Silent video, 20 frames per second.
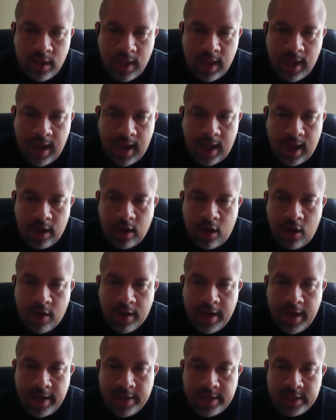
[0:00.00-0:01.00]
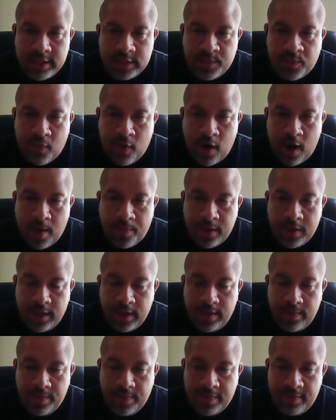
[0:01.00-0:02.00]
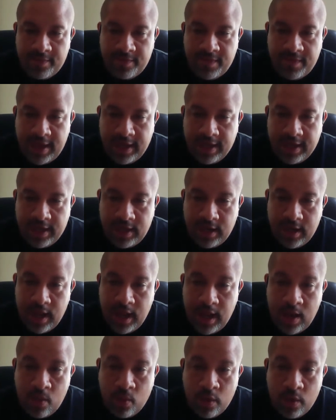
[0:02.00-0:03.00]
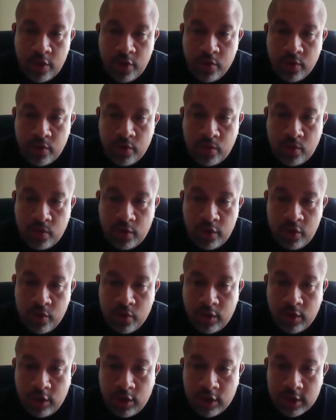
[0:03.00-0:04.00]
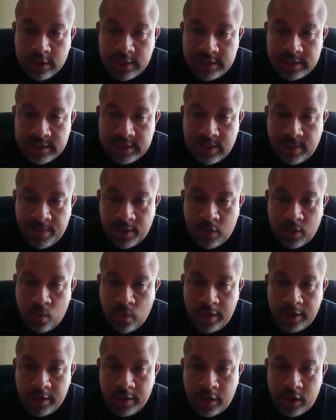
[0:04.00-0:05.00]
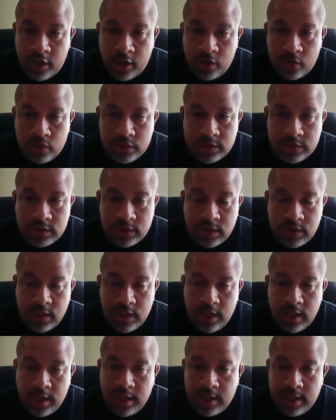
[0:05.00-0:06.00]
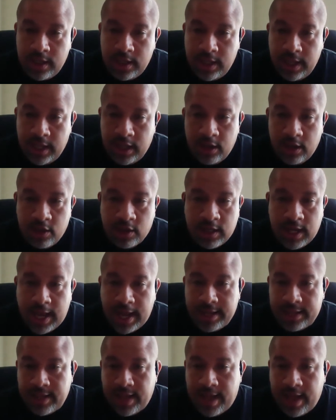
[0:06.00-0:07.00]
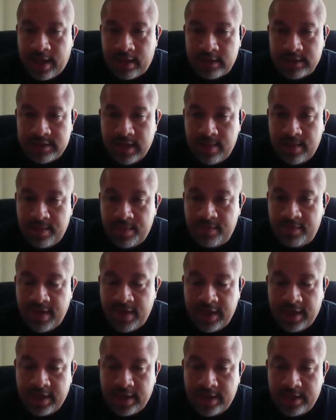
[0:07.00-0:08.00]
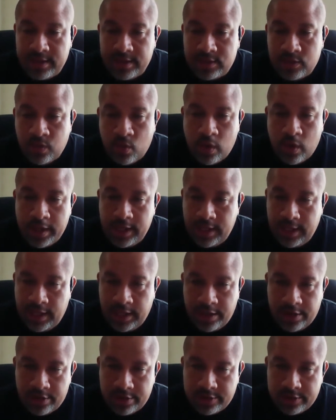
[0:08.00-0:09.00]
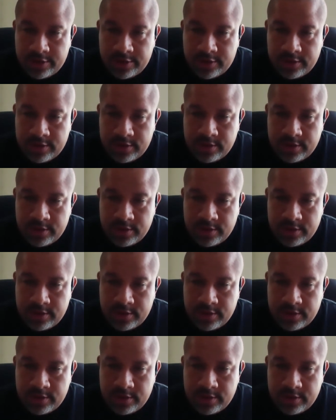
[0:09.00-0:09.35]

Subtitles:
how long had this property been vacant? When you looked in some of the windows, it looked like the house had been vacant 20 years.